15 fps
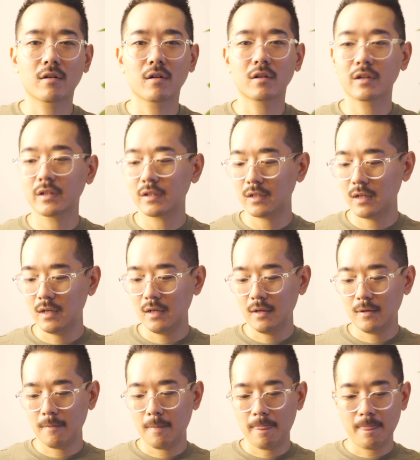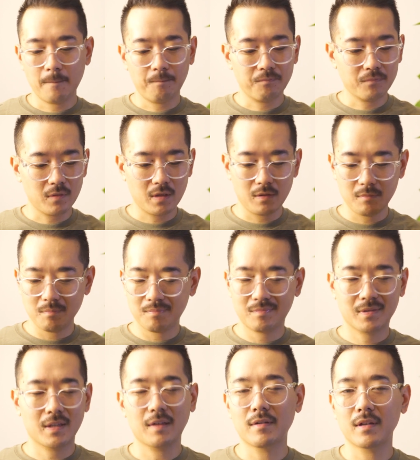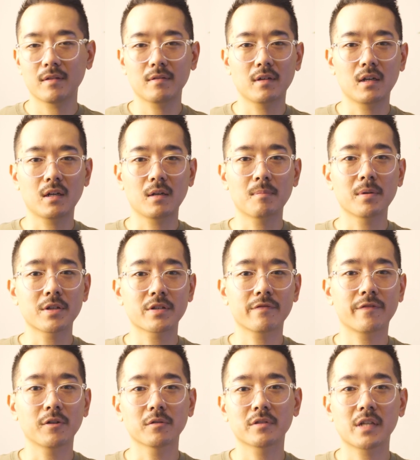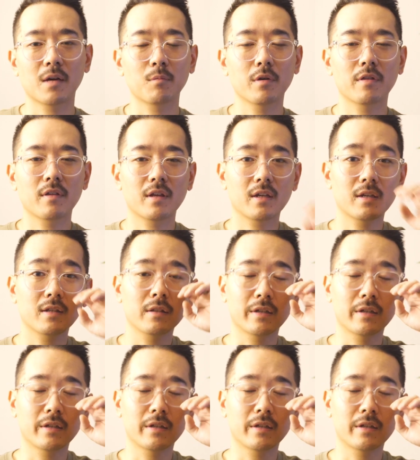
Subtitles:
on it, give it a bunch of field time with it,